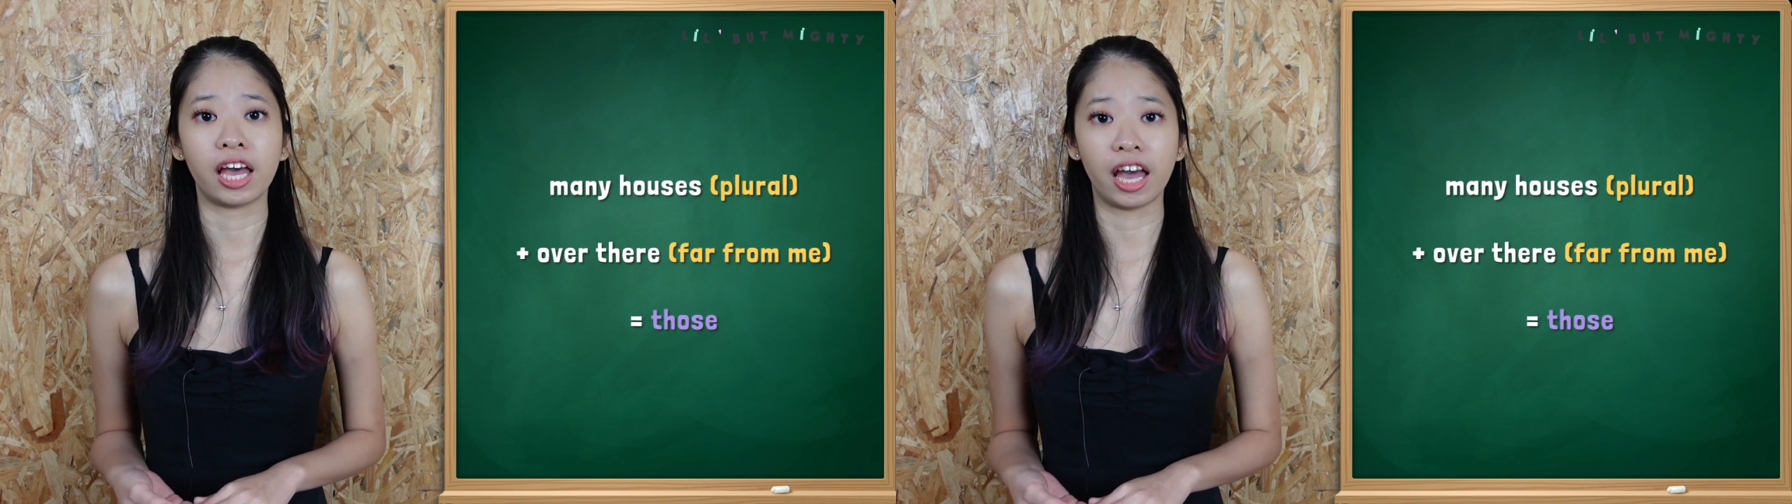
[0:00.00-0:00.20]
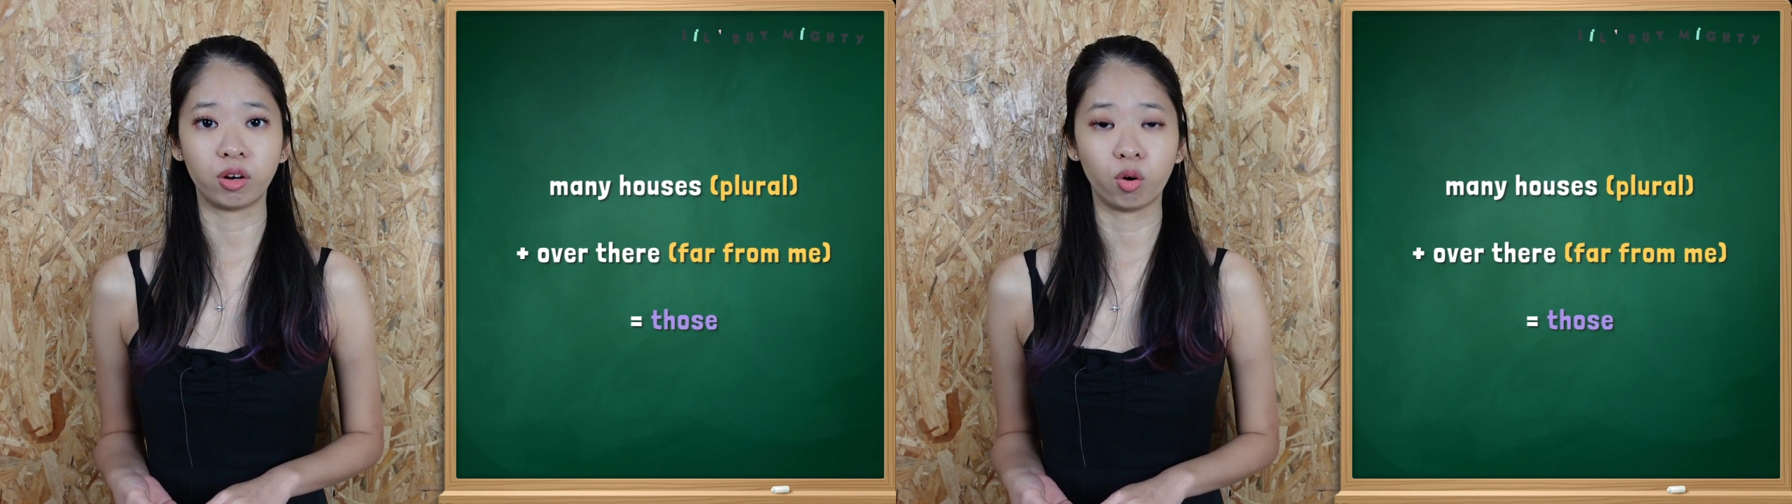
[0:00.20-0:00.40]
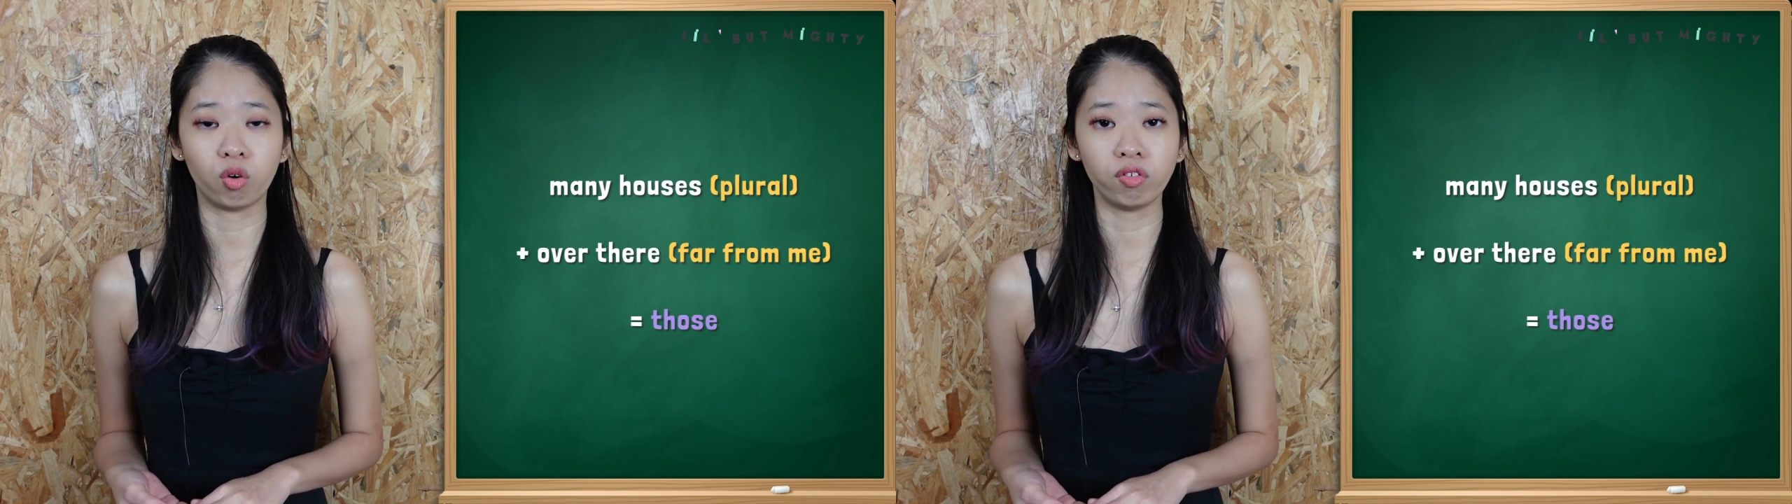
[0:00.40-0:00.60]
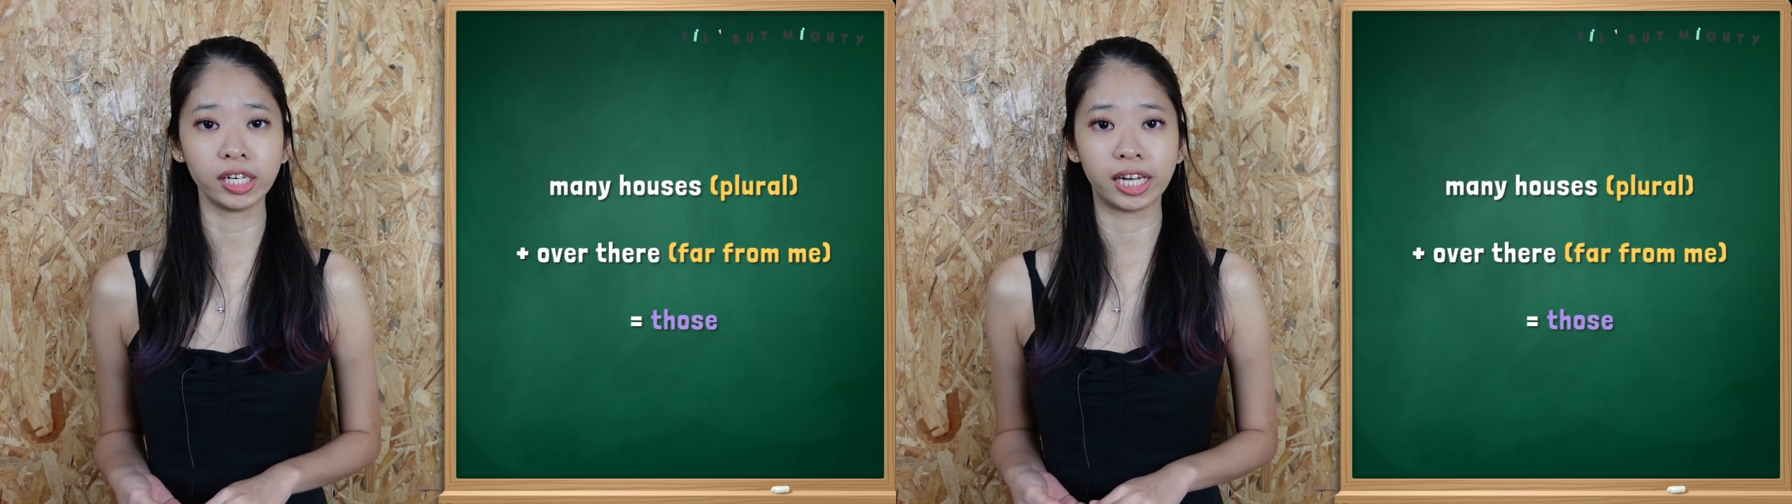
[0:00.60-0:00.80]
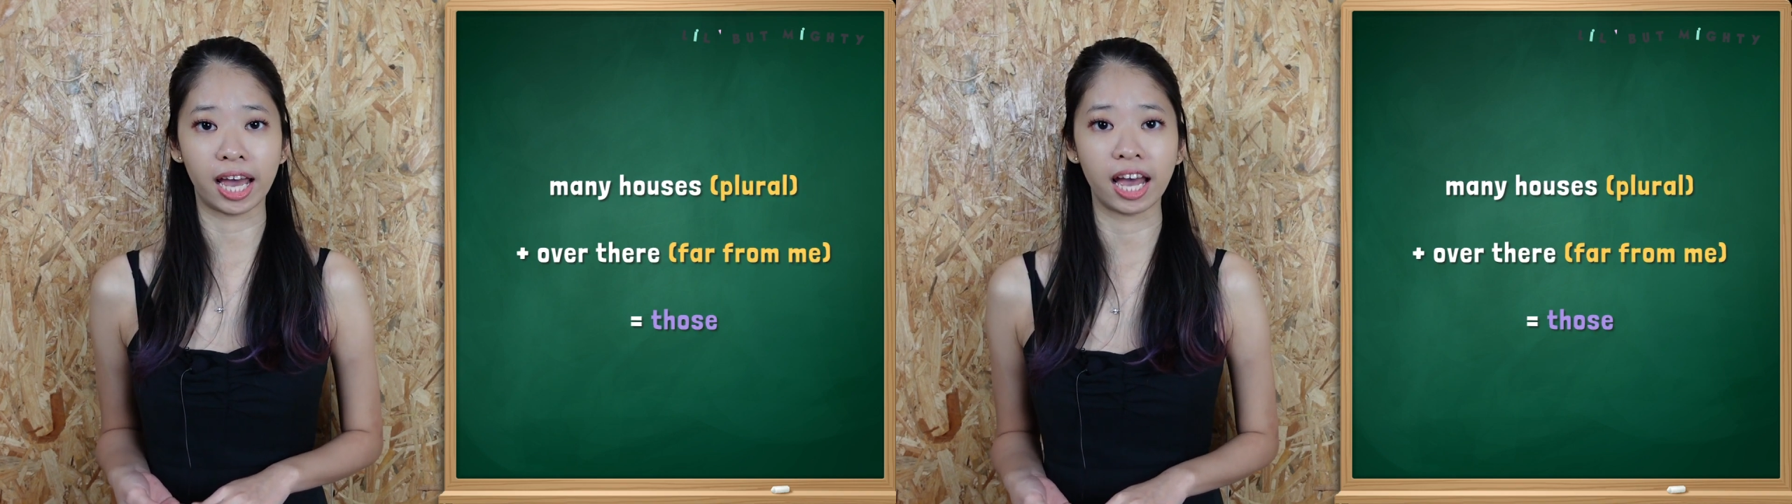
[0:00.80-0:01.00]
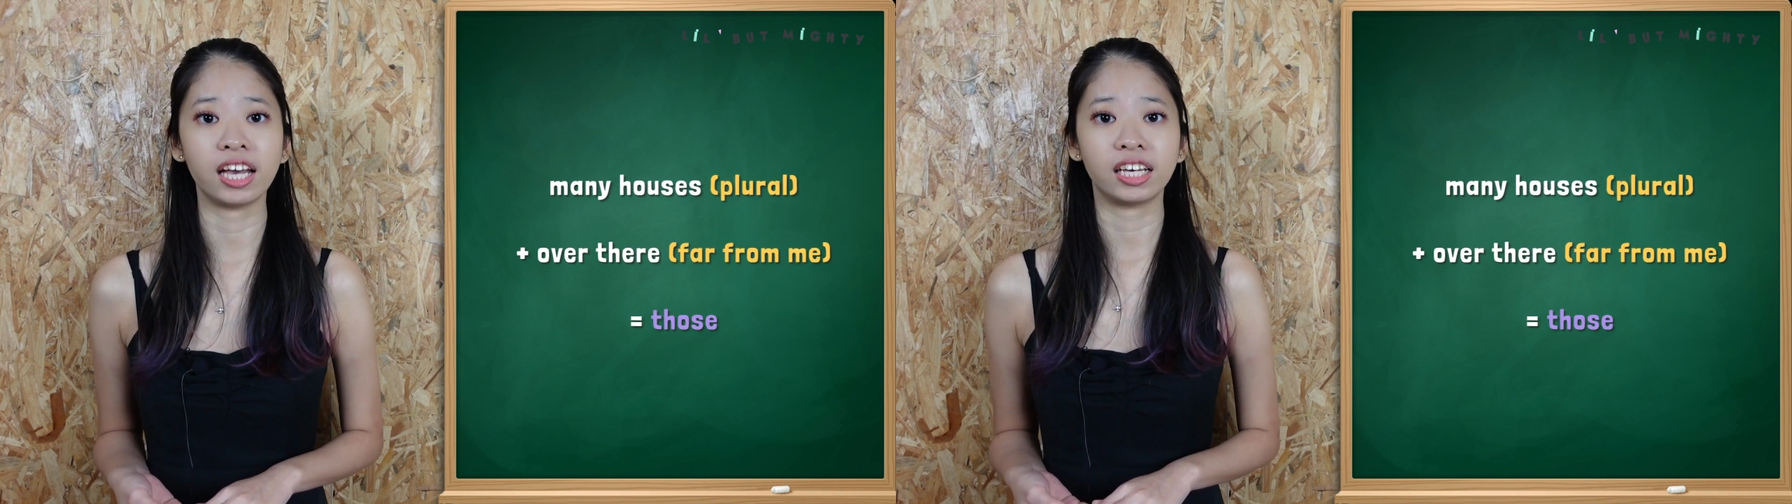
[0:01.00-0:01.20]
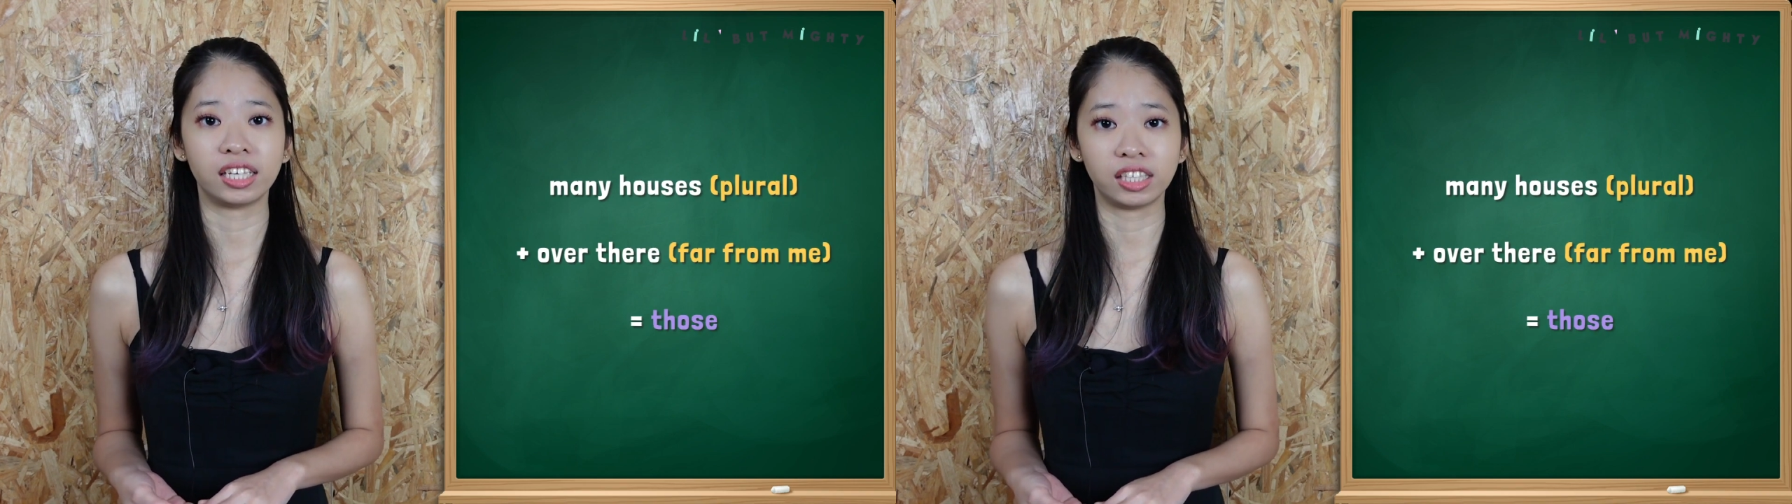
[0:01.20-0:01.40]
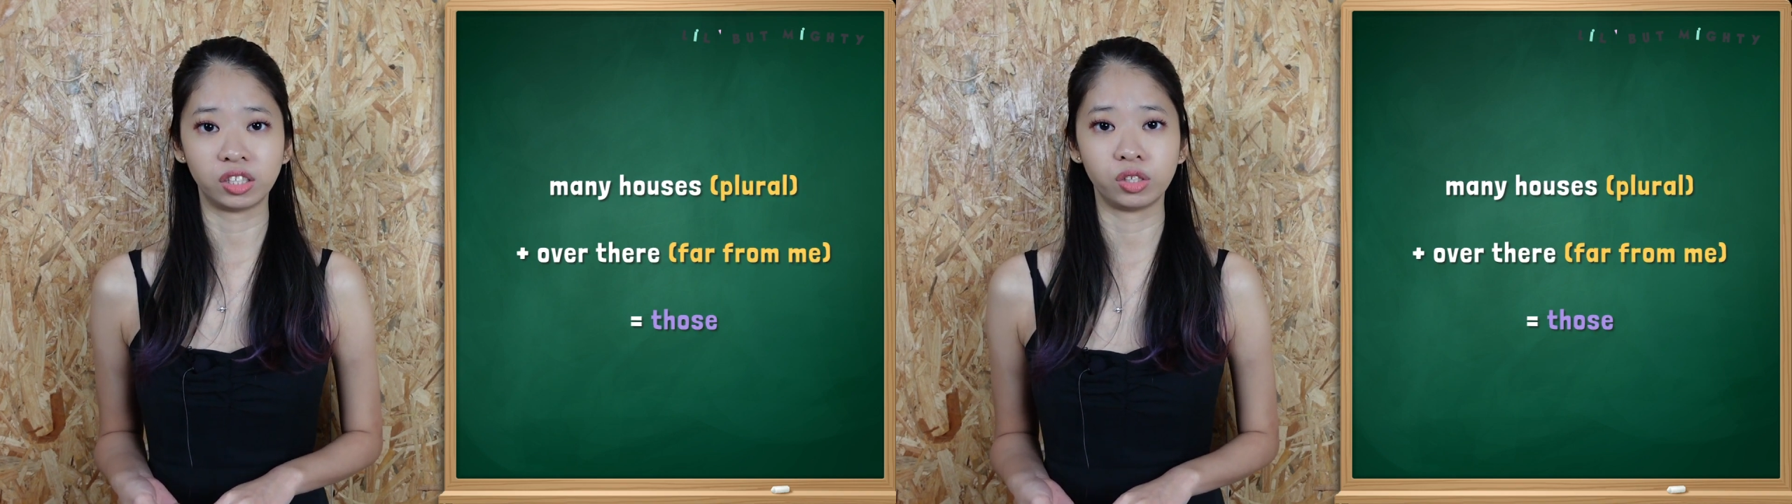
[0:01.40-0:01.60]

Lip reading: and over there is